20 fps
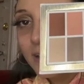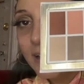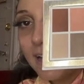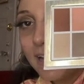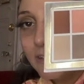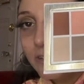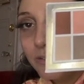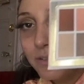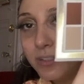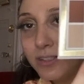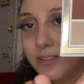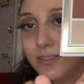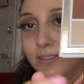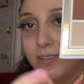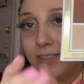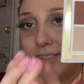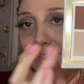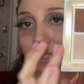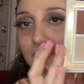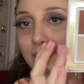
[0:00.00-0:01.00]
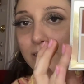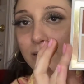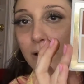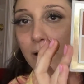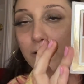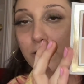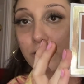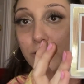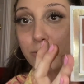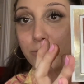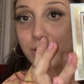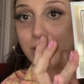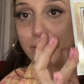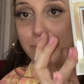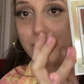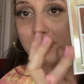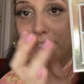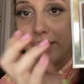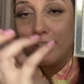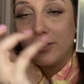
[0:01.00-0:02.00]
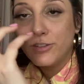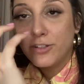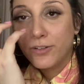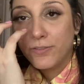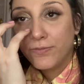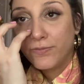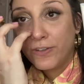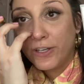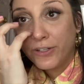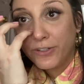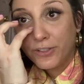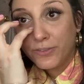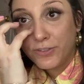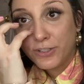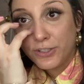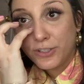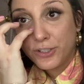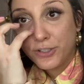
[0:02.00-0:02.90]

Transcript: as you can see, creamy. These are very